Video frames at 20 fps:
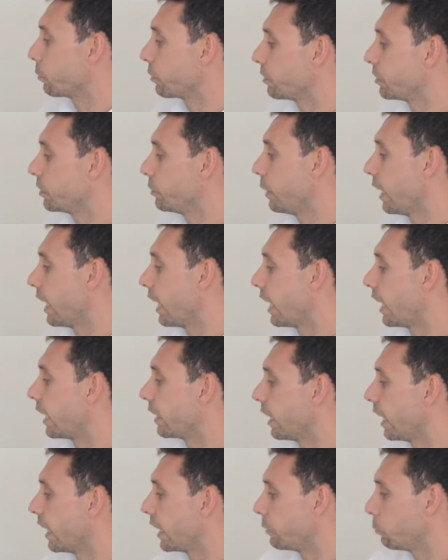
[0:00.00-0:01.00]
that you had
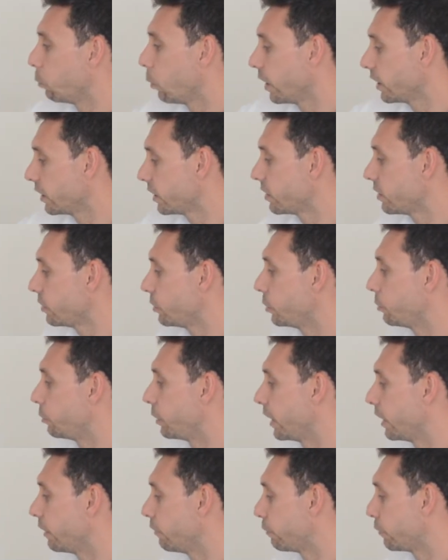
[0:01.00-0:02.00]
a 1
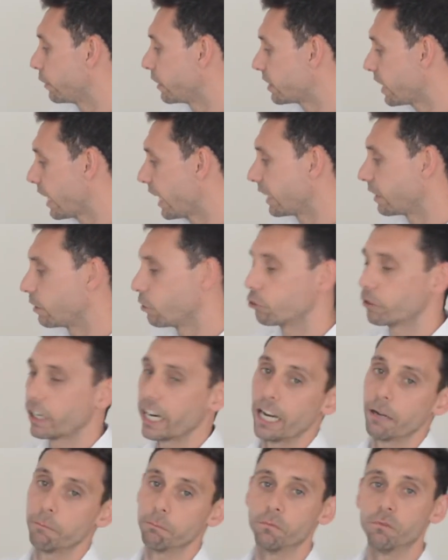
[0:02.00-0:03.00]
unit for 10
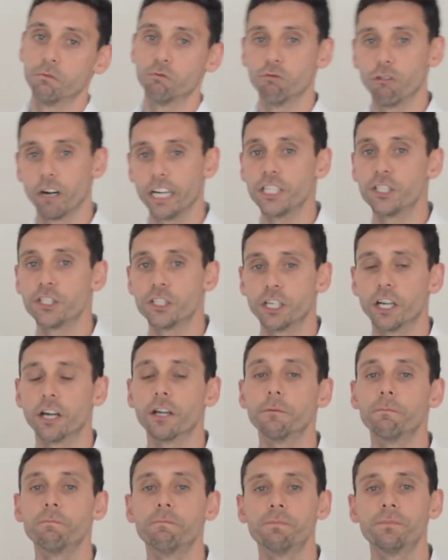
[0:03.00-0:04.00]
gram ratio.
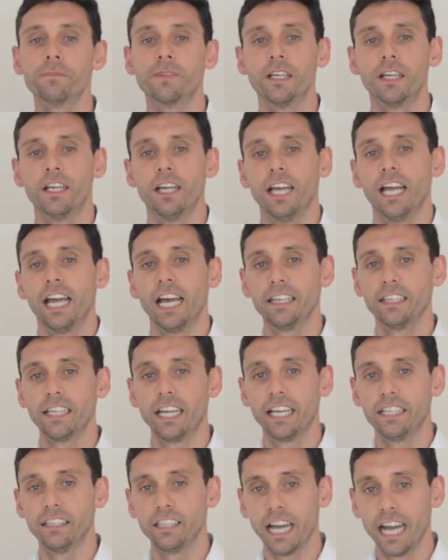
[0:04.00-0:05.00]
And
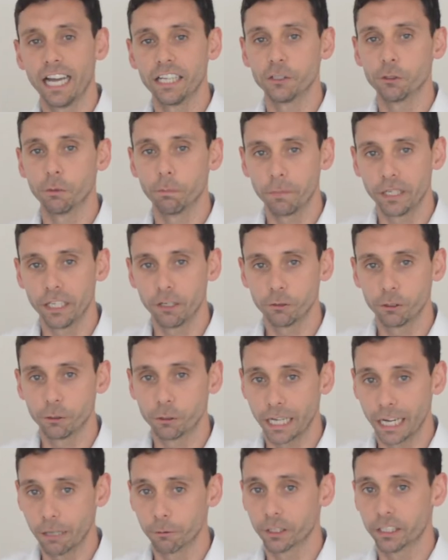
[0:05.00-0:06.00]
then at your meal, you
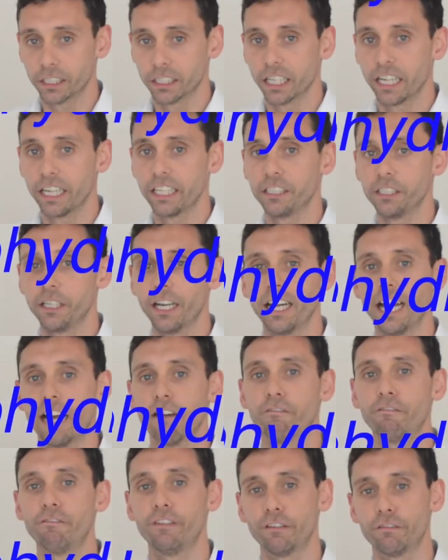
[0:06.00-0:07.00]
calculate you
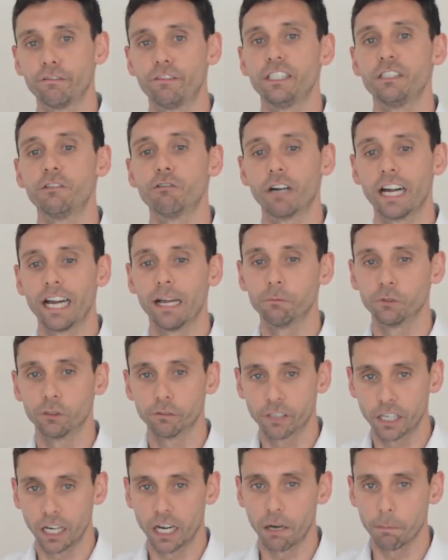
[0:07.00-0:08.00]
have 50 grams of
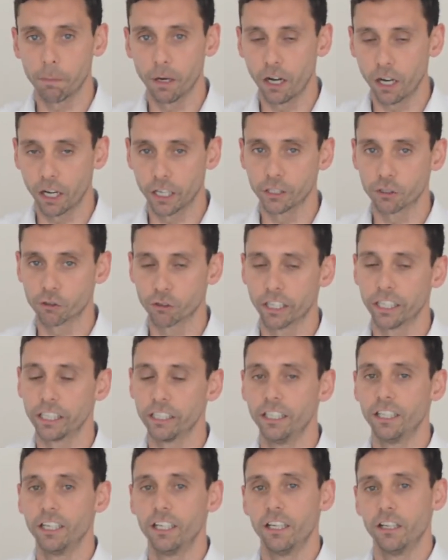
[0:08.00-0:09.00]
carbohydrate
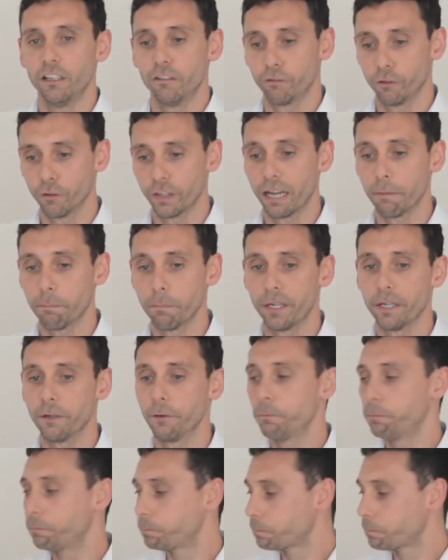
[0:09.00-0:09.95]
for that meal.